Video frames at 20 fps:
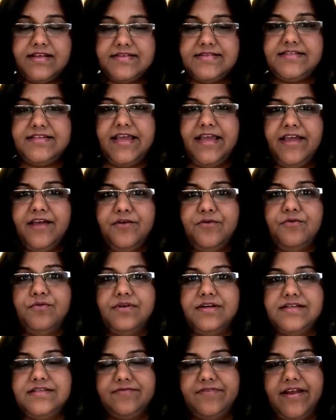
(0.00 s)
Staying
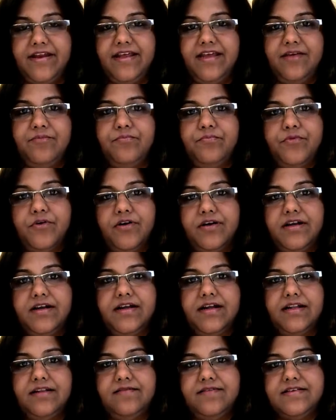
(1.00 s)
cool is very
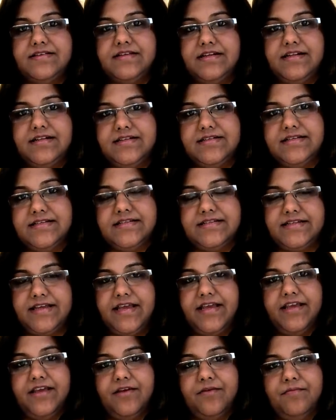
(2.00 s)
important, otherwise it will just
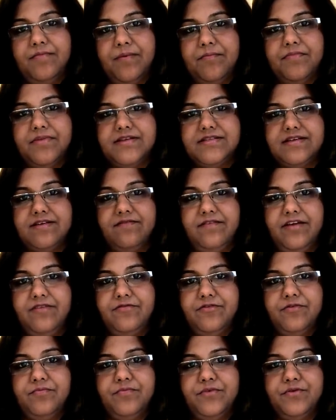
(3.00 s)
take your members away
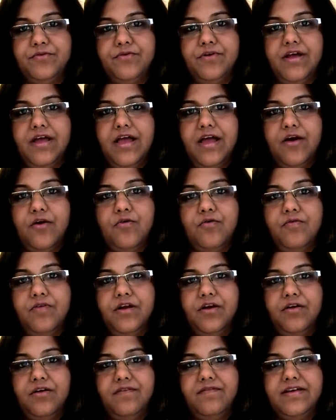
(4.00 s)
from you, who
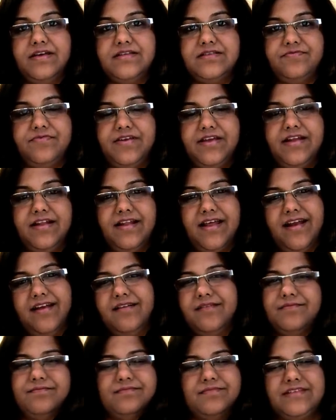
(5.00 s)
will always feel that,
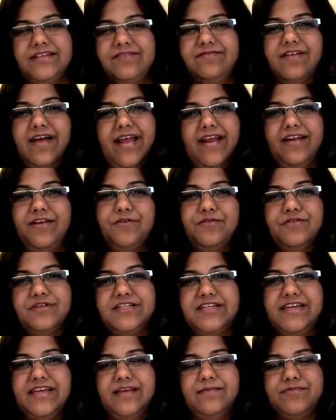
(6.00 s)
fine, you know,
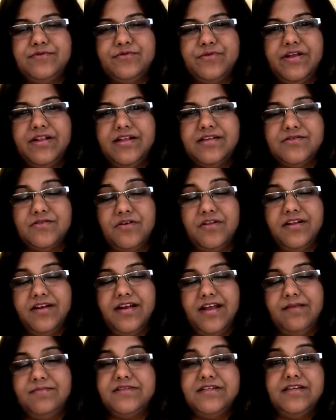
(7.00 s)
she keeps doing this all the
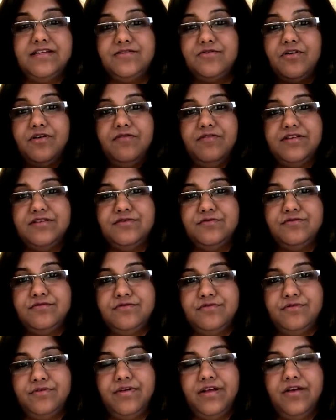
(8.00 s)
time. She is always used
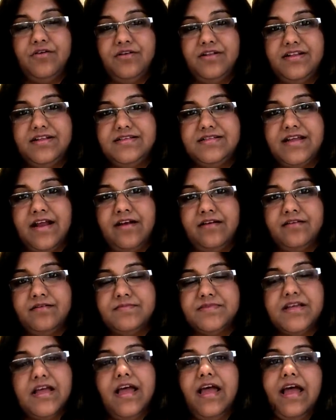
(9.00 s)
to throwing all these
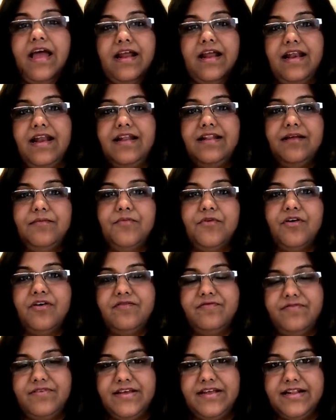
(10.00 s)
tantrums. Let them
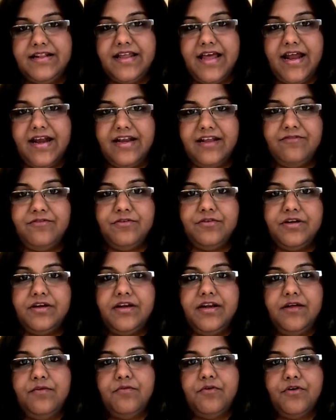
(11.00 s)
not feel that. If you
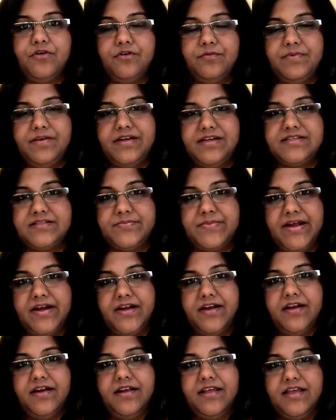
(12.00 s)
really want to be
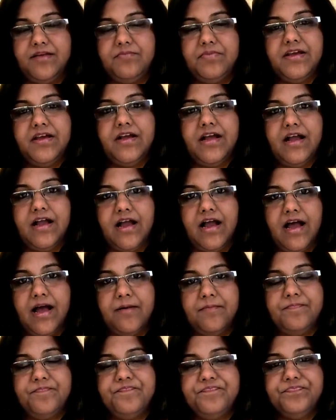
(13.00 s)
respected, keeping
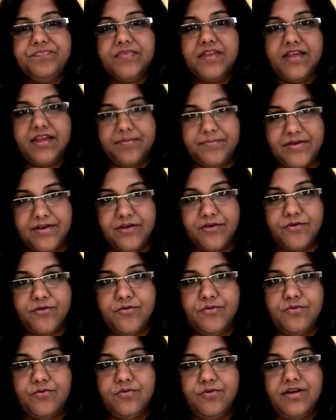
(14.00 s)
calm, keeping your
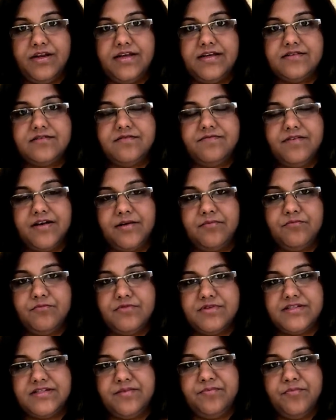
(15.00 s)
cool is of
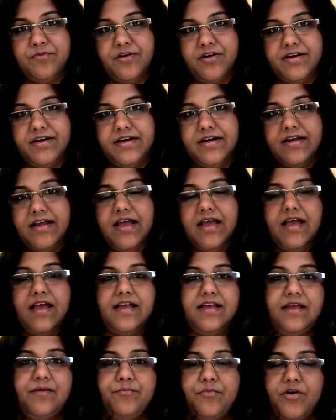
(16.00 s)
utmost important
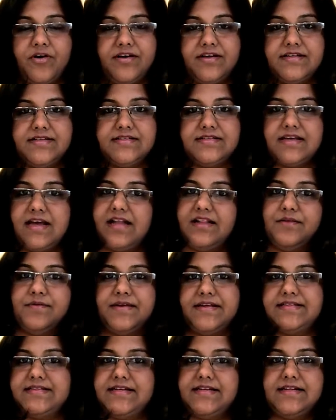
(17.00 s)
importance.
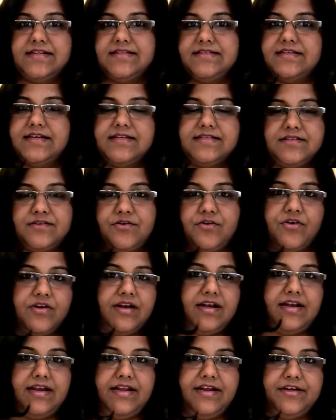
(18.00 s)
Otherwise, it will just
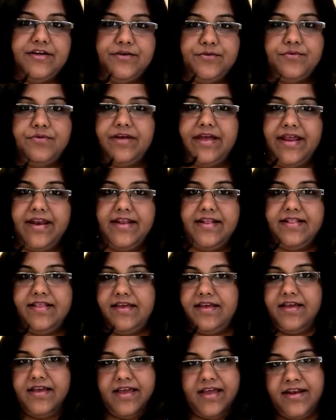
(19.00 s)
not lead to
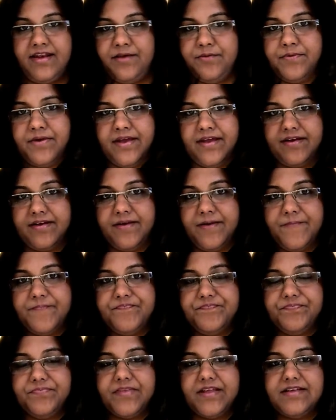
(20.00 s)
anything anywhere.
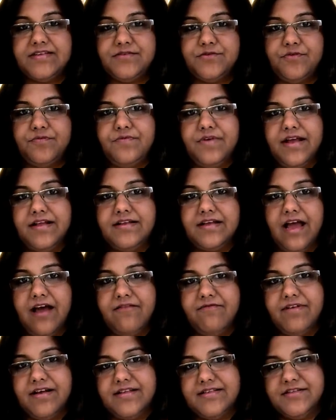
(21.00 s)
So when,
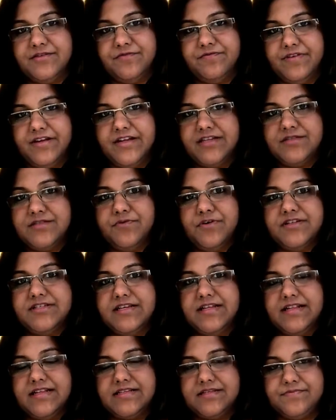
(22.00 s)
uh, once you finish
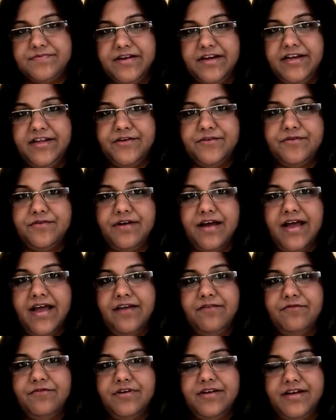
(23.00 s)
watching this video, I
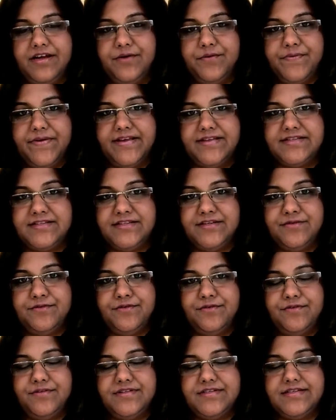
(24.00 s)
would request you
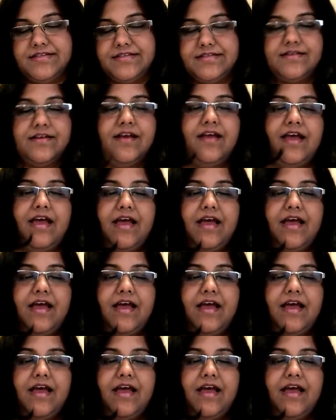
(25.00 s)
to just,